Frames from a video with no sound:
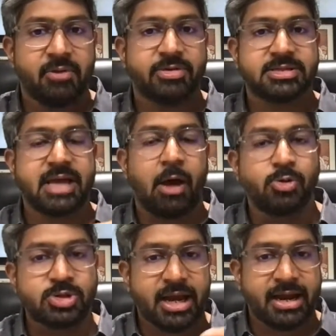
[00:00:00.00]
which is
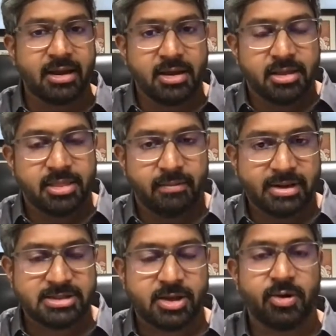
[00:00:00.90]
outside the
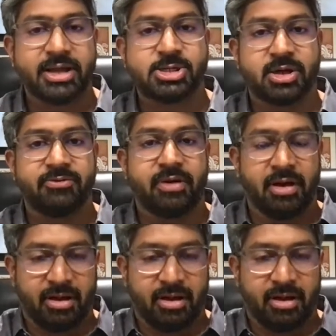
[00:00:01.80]
musculature,